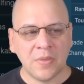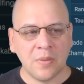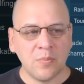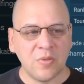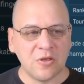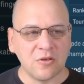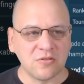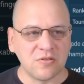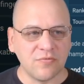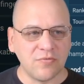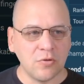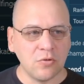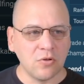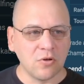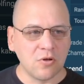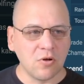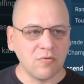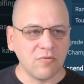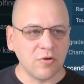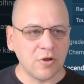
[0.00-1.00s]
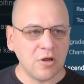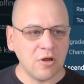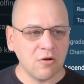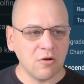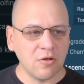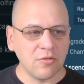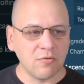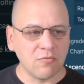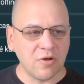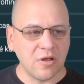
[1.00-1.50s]
because if you look over here
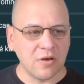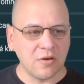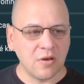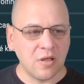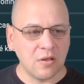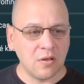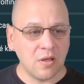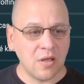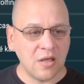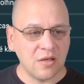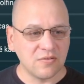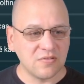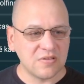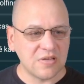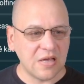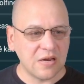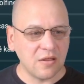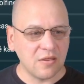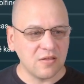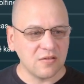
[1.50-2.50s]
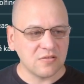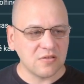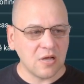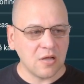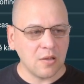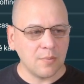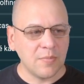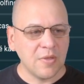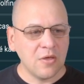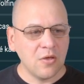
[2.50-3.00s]
on the right hand side of this
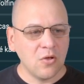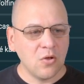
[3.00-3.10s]
column,